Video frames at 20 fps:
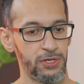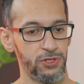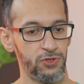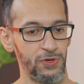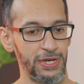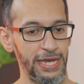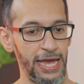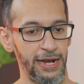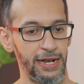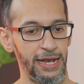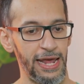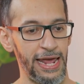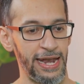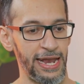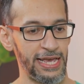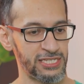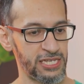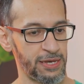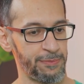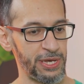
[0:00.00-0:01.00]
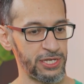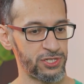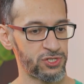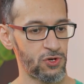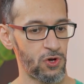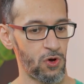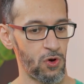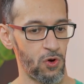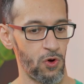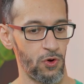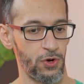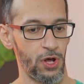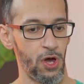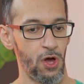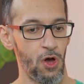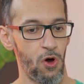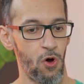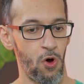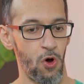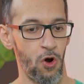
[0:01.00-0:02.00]
you get an SMS code
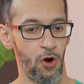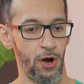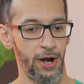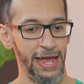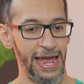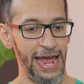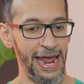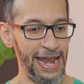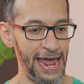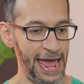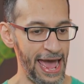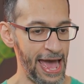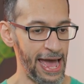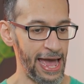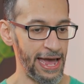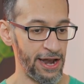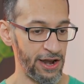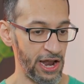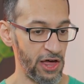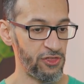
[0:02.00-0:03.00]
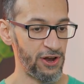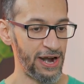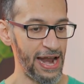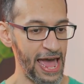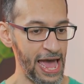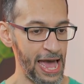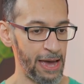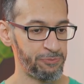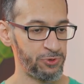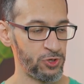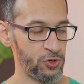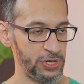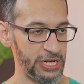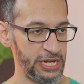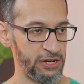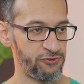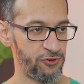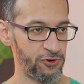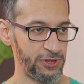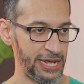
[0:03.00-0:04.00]
or another app you
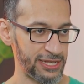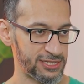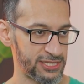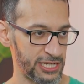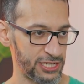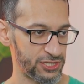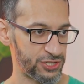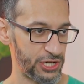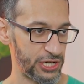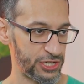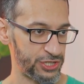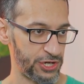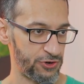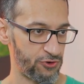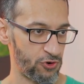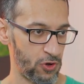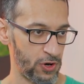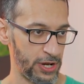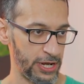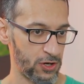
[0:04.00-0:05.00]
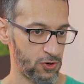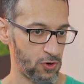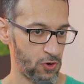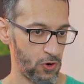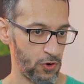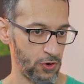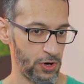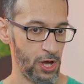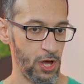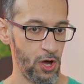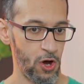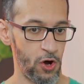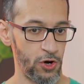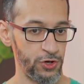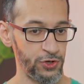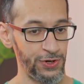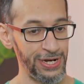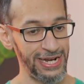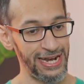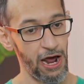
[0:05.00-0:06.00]
need for that 6-digit rolling code, or
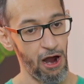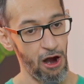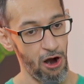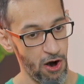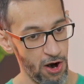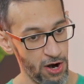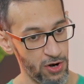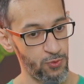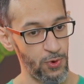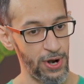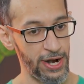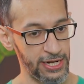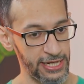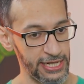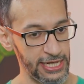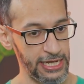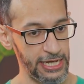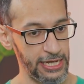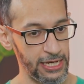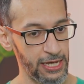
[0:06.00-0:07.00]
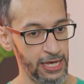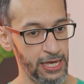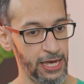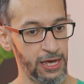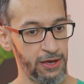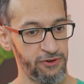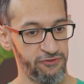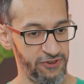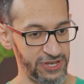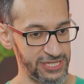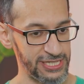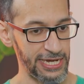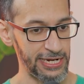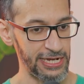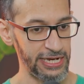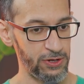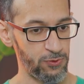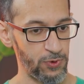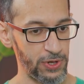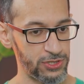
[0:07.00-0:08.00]
you need a hardware key
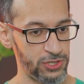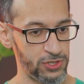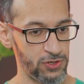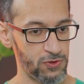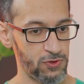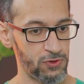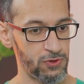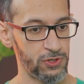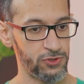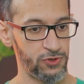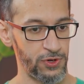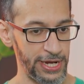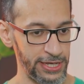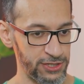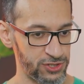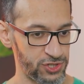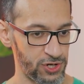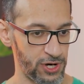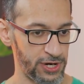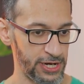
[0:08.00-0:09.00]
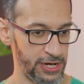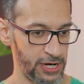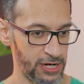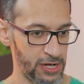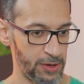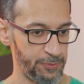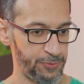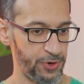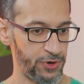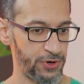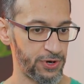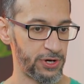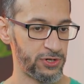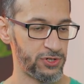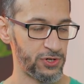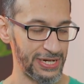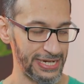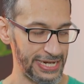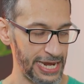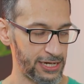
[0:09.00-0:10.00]
physically with you to insert in a computer
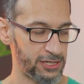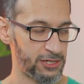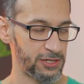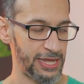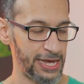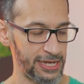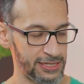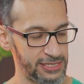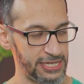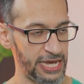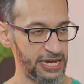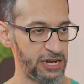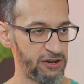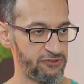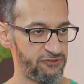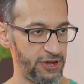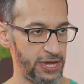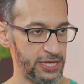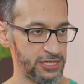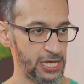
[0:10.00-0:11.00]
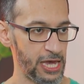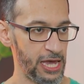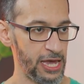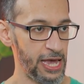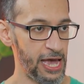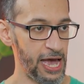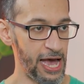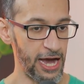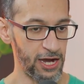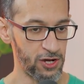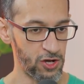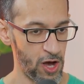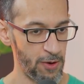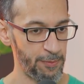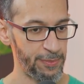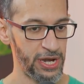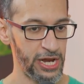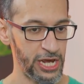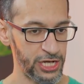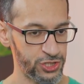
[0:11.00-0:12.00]
to get to that second phase. A
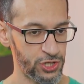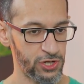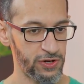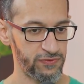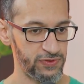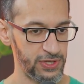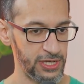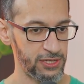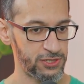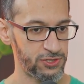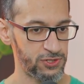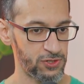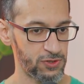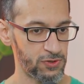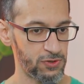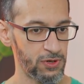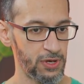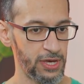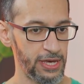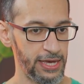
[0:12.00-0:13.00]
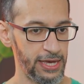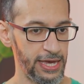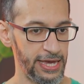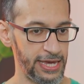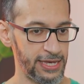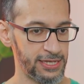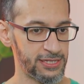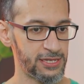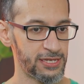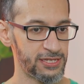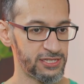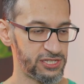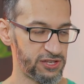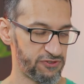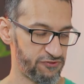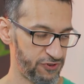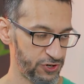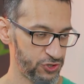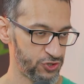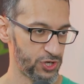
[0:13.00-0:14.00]
combination of these two is
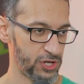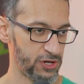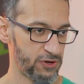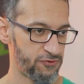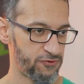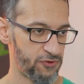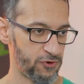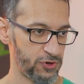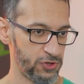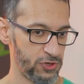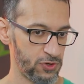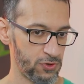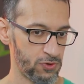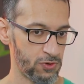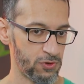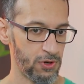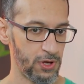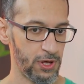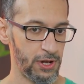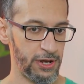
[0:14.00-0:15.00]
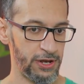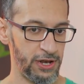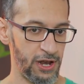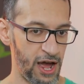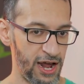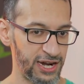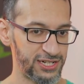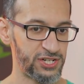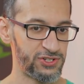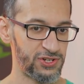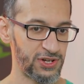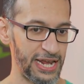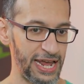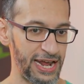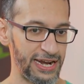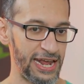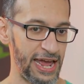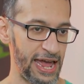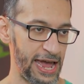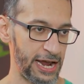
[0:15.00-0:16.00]
sufficient for you not to
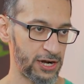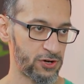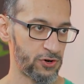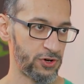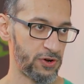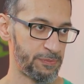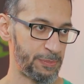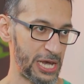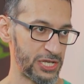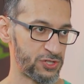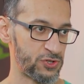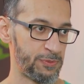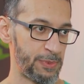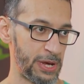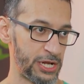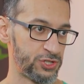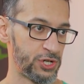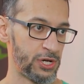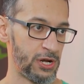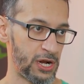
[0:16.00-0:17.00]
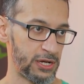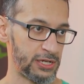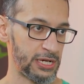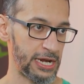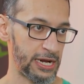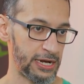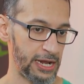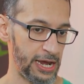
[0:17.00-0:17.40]
get hacked, or your password manager not to get